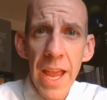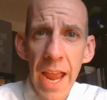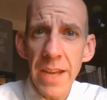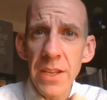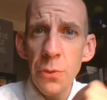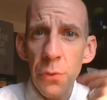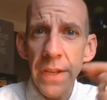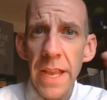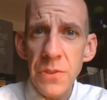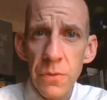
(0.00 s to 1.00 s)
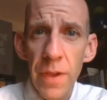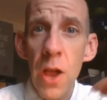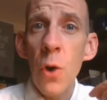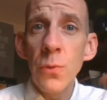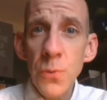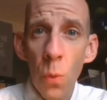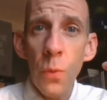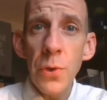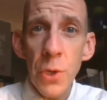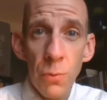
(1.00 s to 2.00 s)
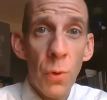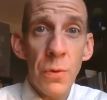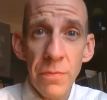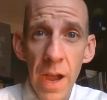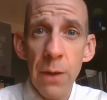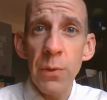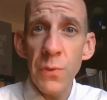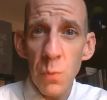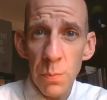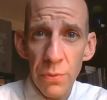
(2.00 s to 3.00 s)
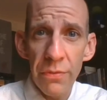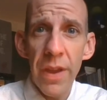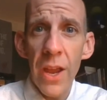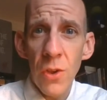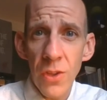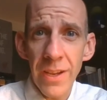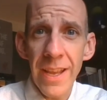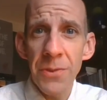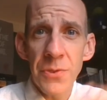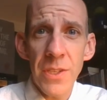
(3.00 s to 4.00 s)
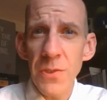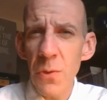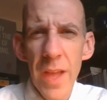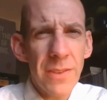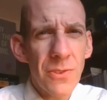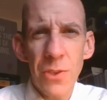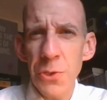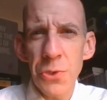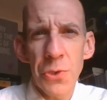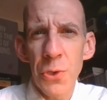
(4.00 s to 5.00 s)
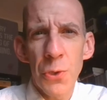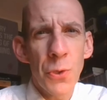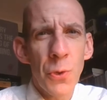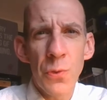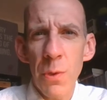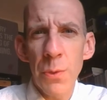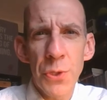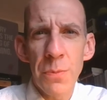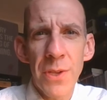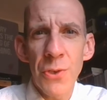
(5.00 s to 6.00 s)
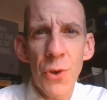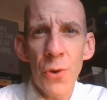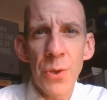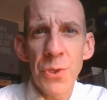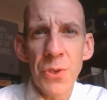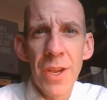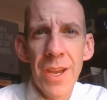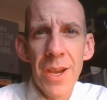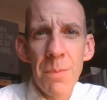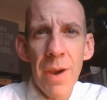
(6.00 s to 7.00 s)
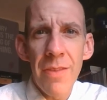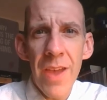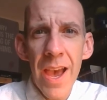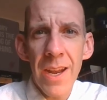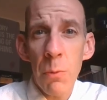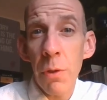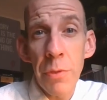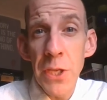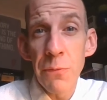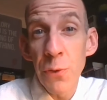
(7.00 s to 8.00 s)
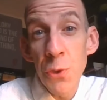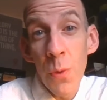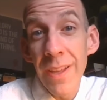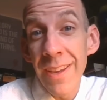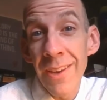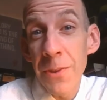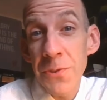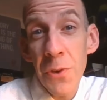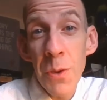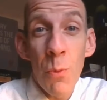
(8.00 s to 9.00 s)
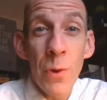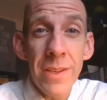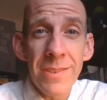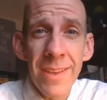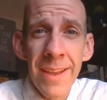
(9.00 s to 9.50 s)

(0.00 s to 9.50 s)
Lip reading: and neither the gates of hell nor the coronavirus will prevail against it. So that's such good news. I want you to be encouraged by that. I want to thank you for joining in on Sunday mornings.